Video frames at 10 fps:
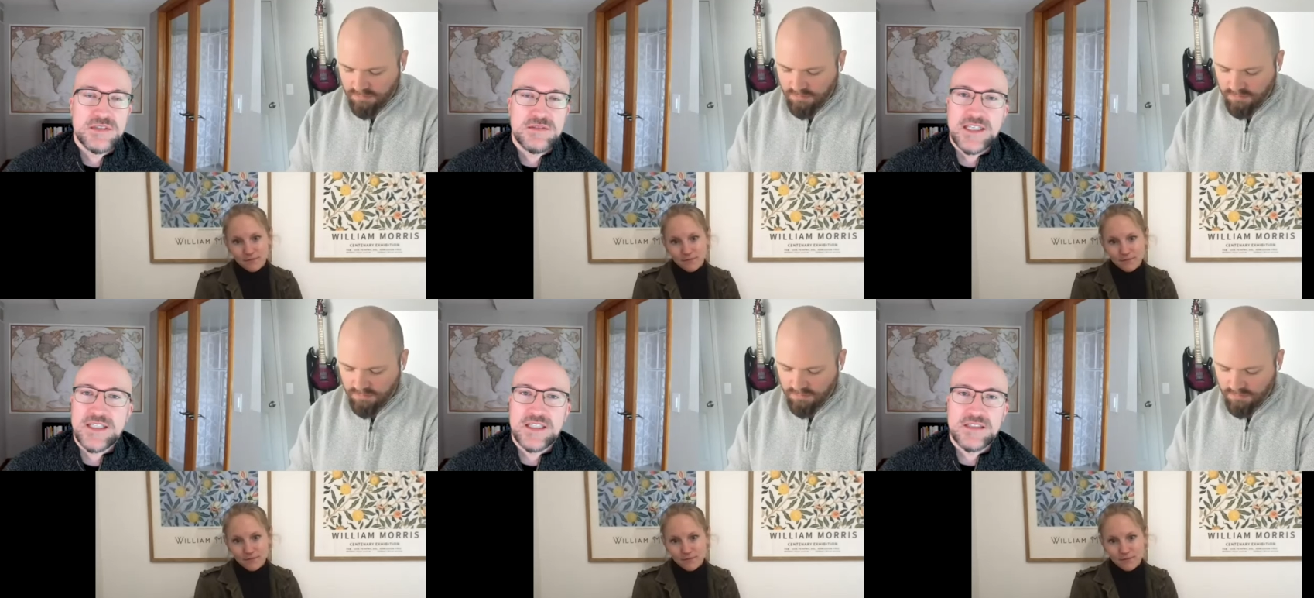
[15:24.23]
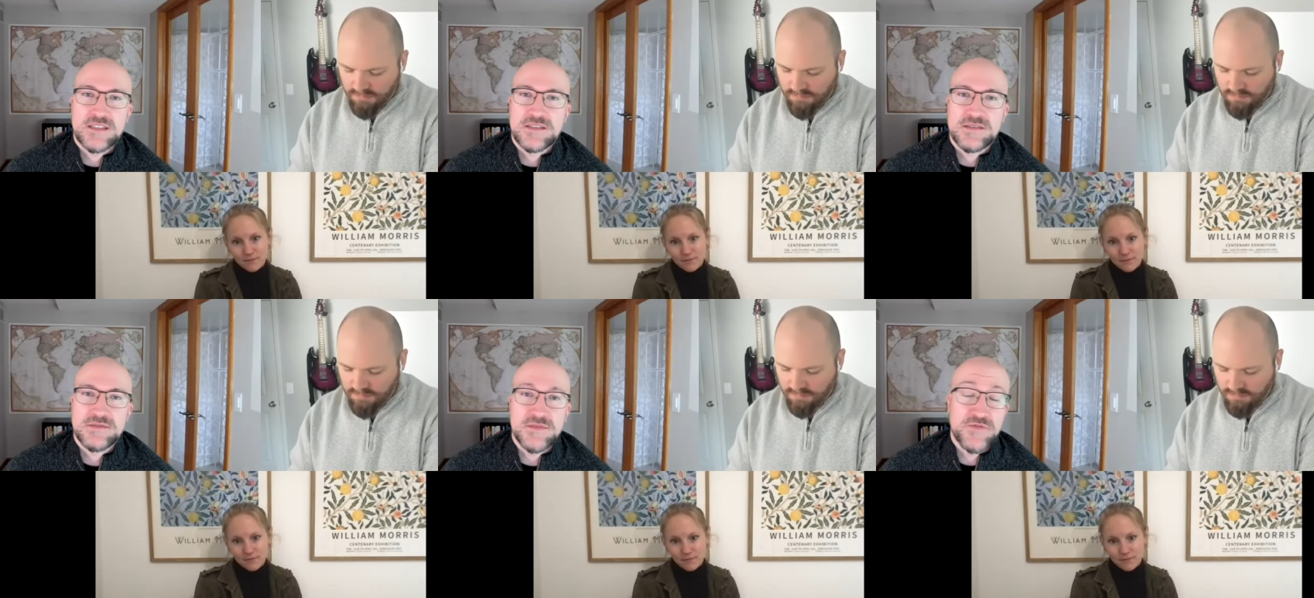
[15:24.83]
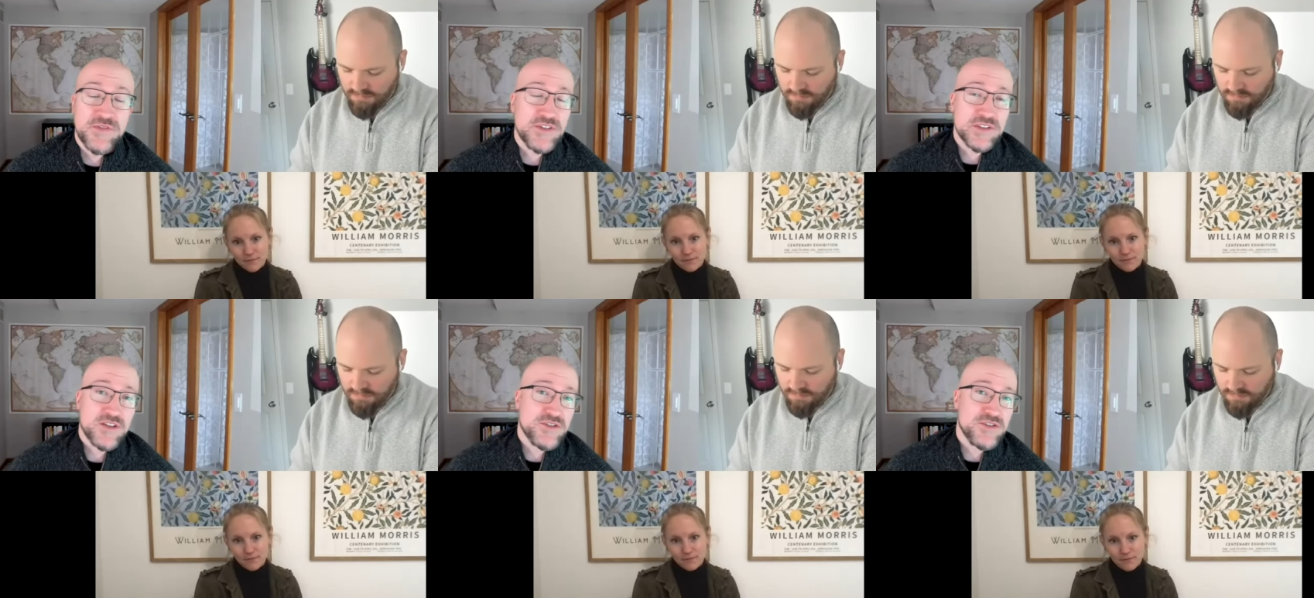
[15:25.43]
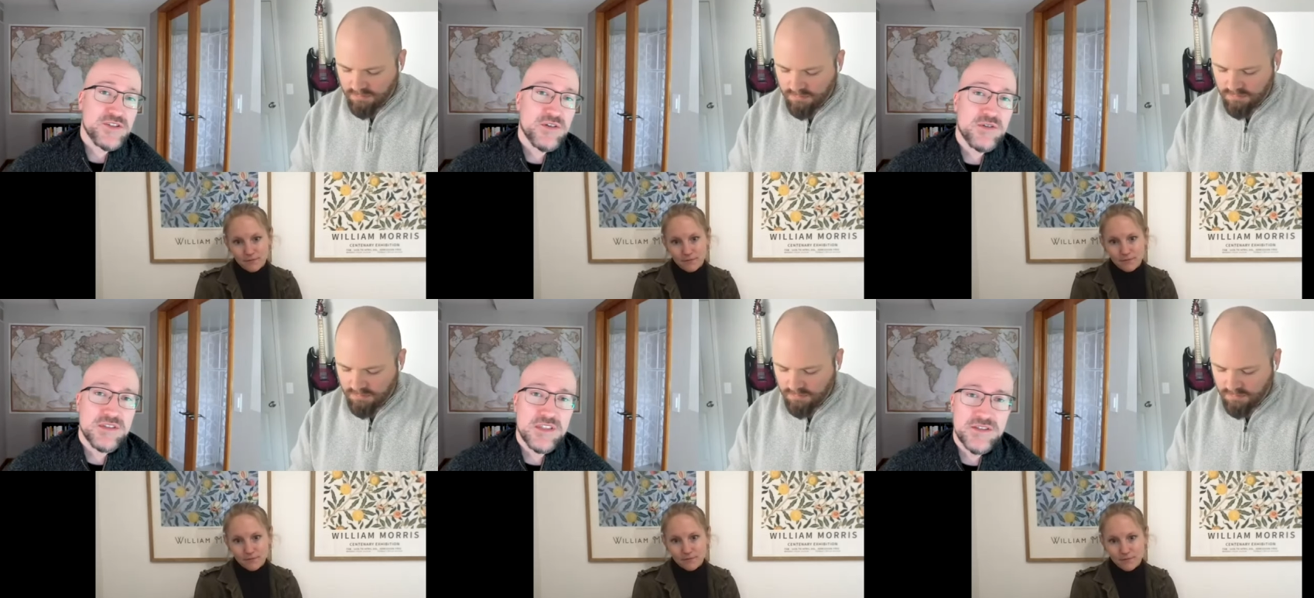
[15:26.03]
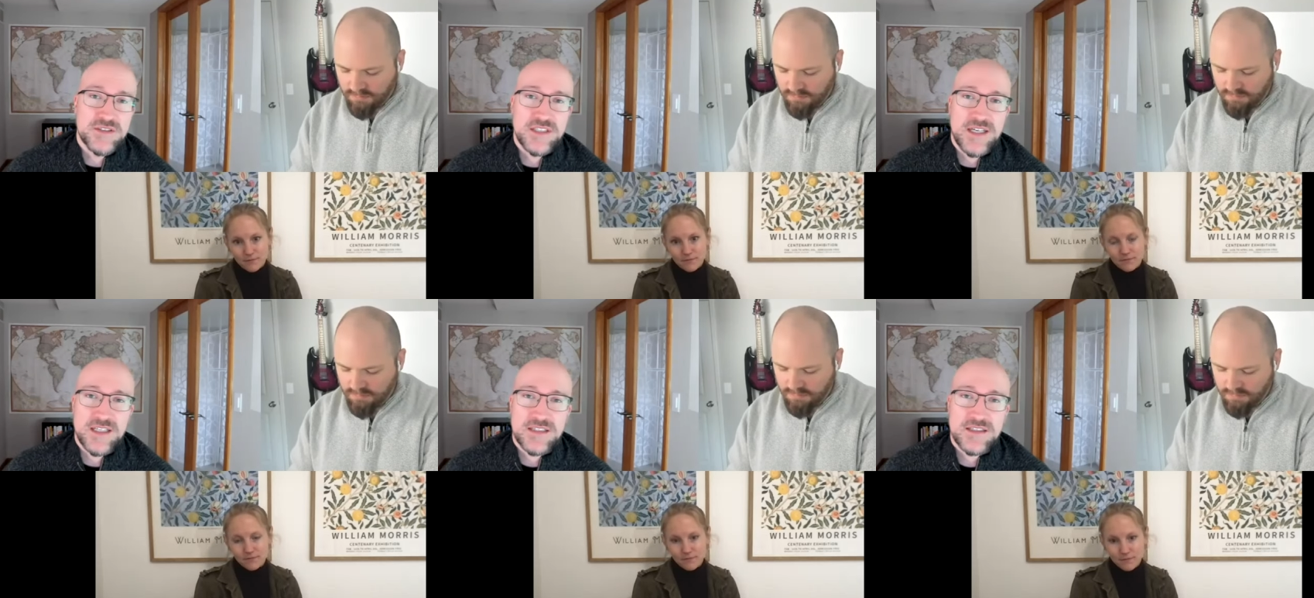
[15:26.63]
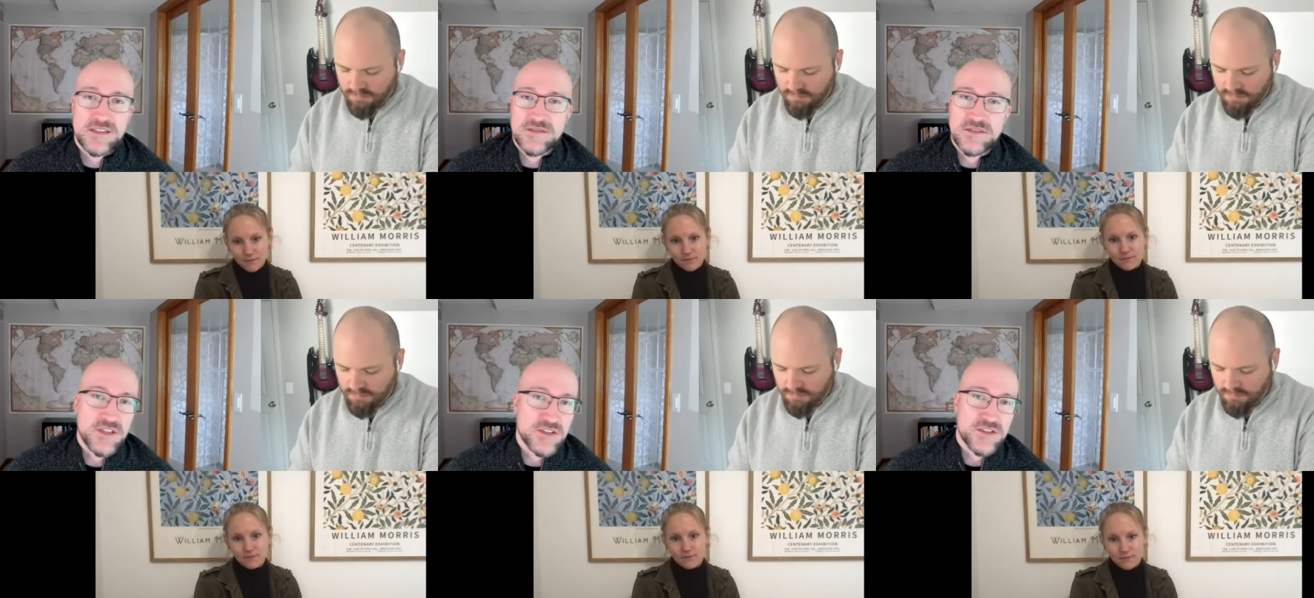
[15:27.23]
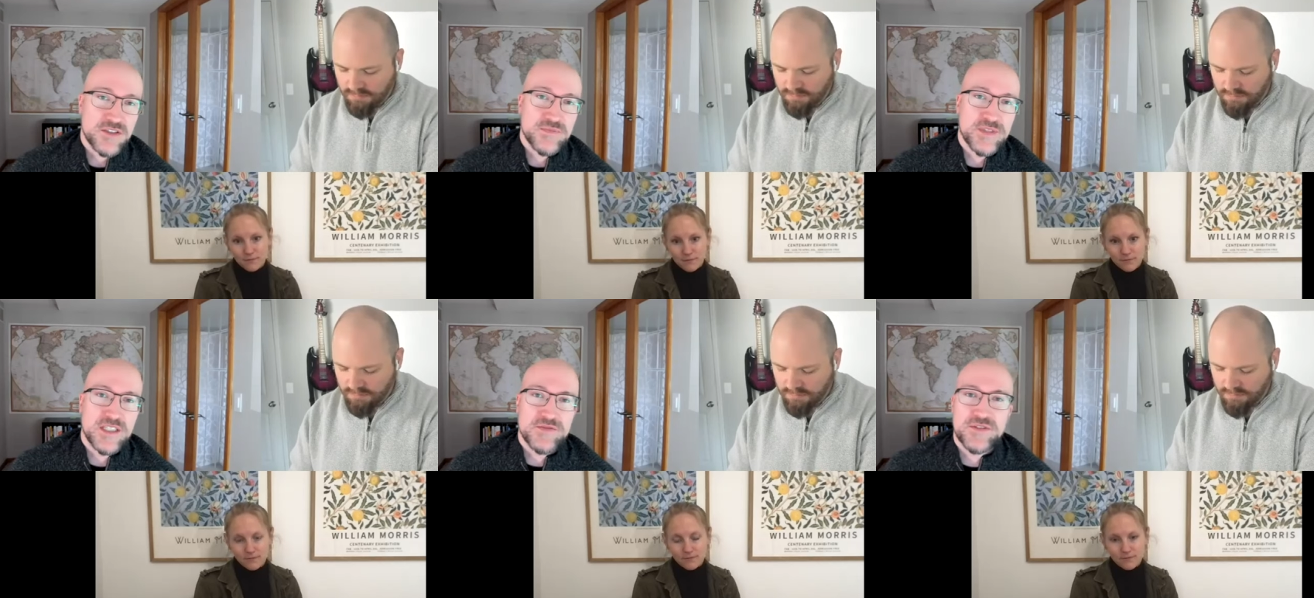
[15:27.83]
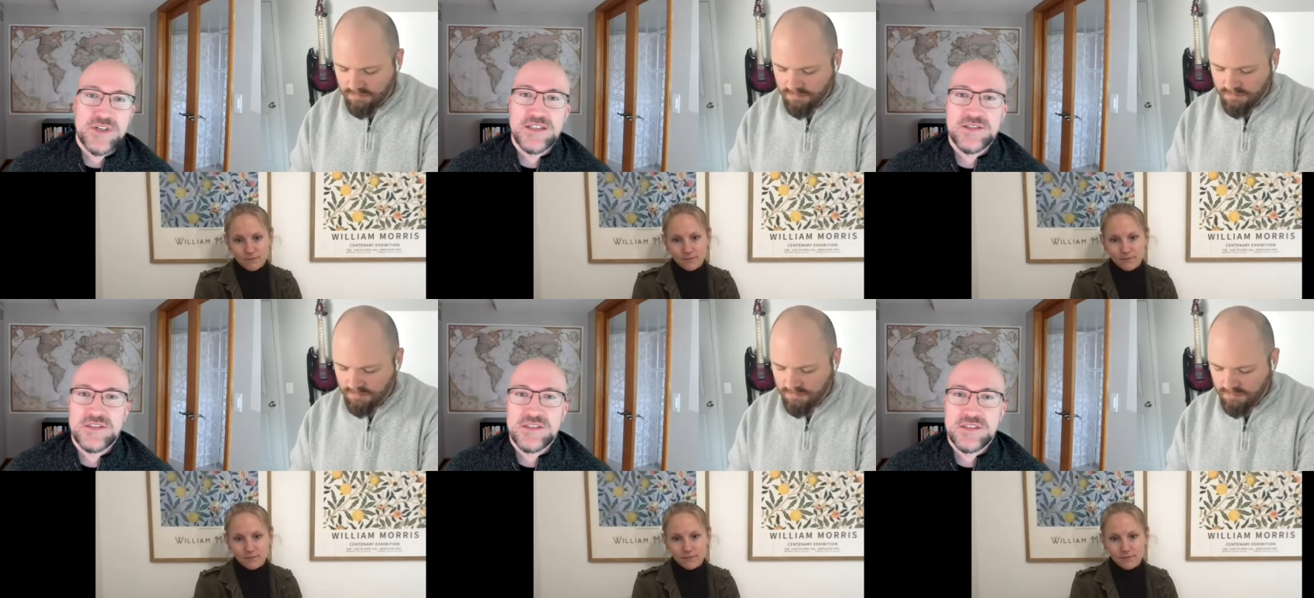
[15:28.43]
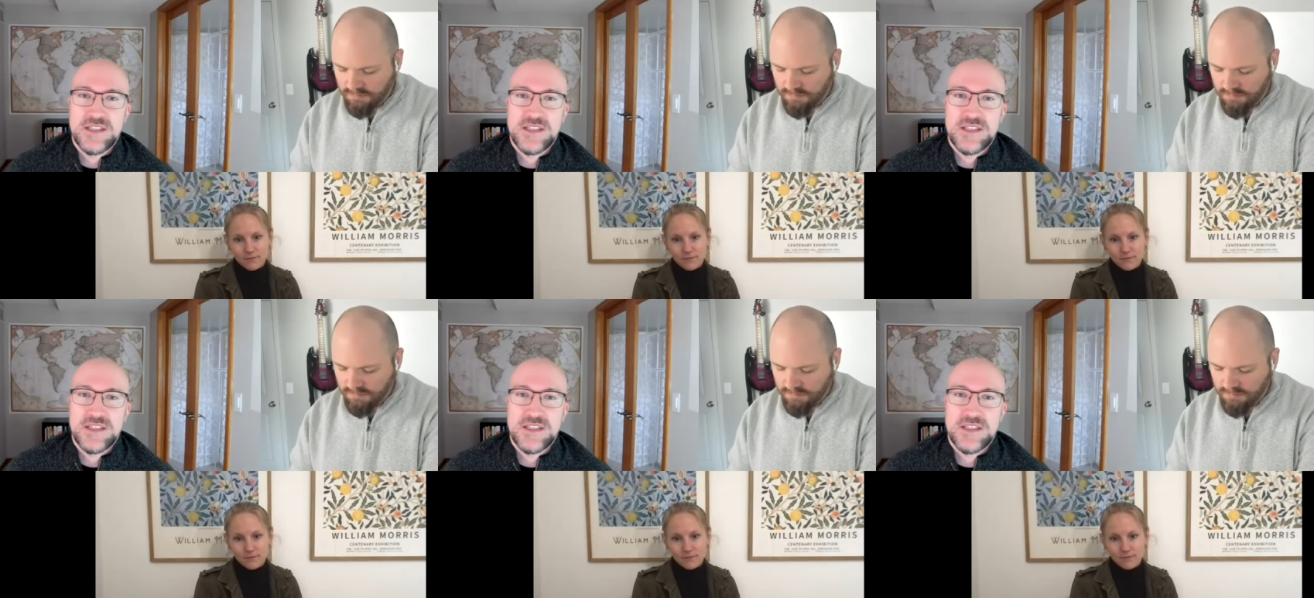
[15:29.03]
Speaker 1: take on a, a, very large goal, large task, you know, long term kind of strategy,